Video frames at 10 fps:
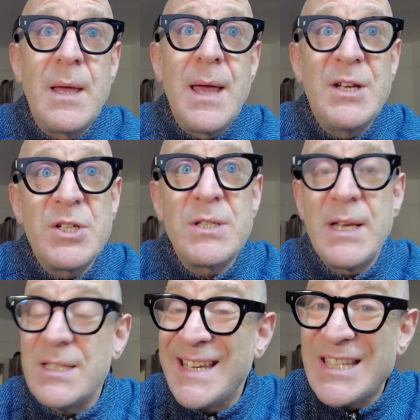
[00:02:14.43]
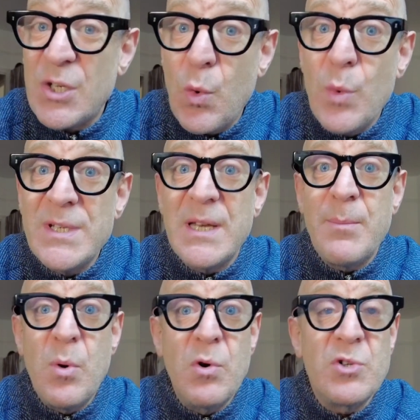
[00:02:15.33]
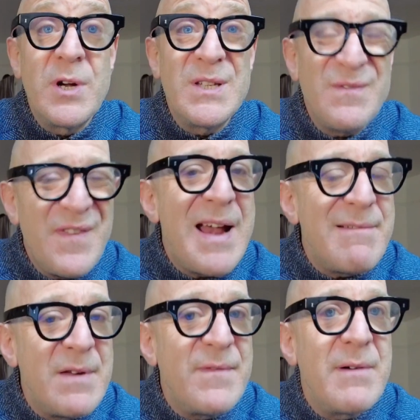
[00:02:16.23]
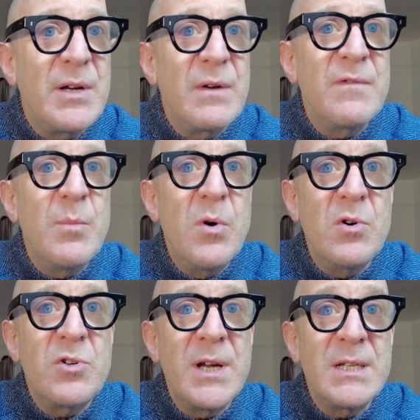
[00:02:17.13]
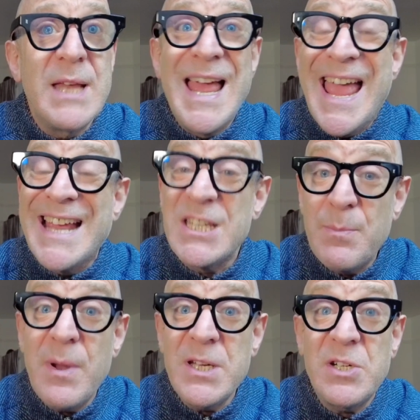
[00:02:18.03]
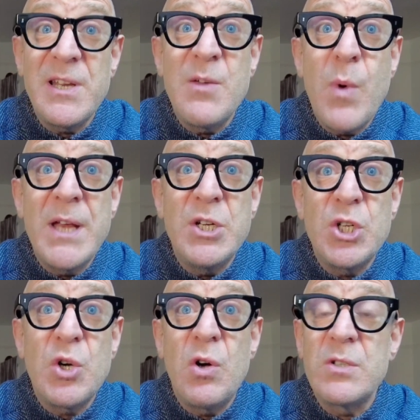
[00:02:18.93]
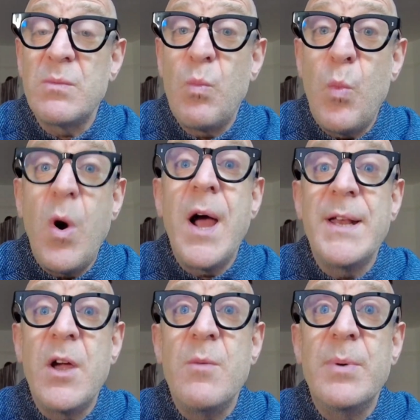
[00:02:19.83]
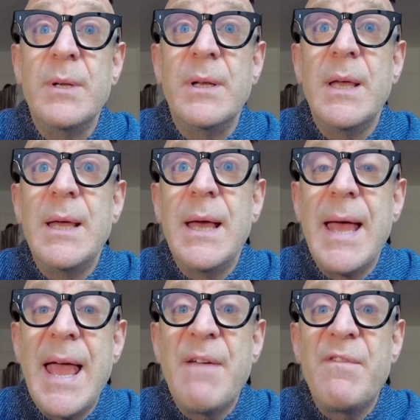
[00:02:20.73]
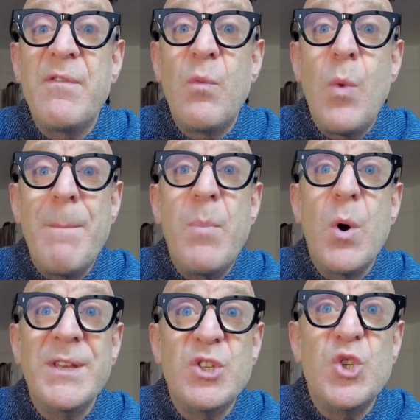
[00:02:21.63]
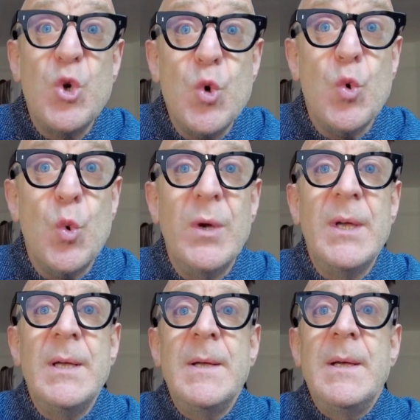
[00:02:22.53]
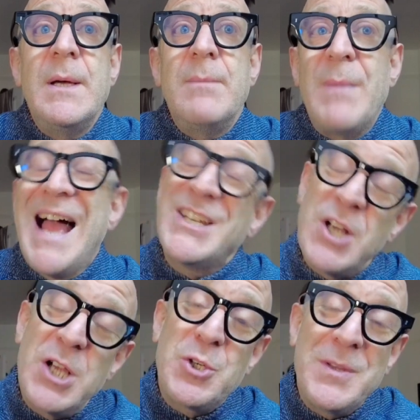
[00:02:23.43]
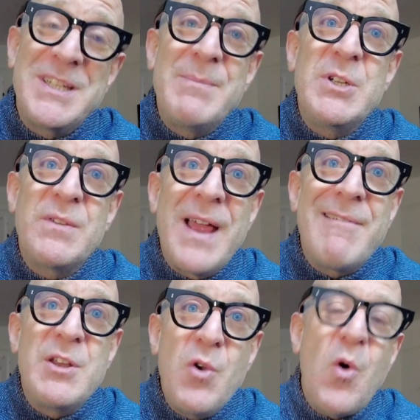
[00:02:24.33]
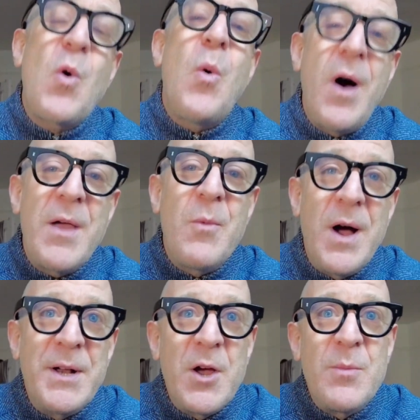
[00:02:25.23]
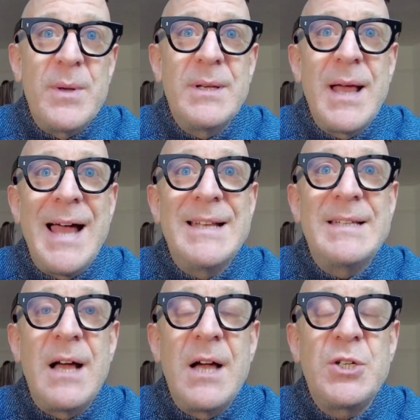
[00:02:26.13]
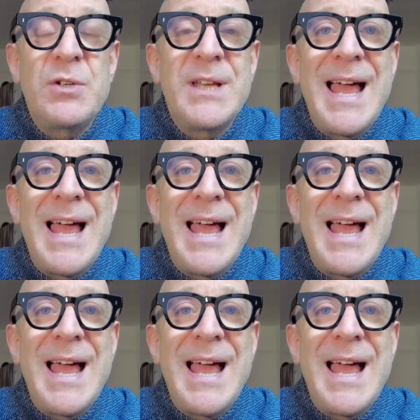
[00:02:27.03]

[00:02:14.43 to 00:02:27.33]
and just takes exquisite portraits. Very, very good for portraits, especially when shot wide open at f1.2. Actually, I shot this image of Harry not quite wide open, I shot it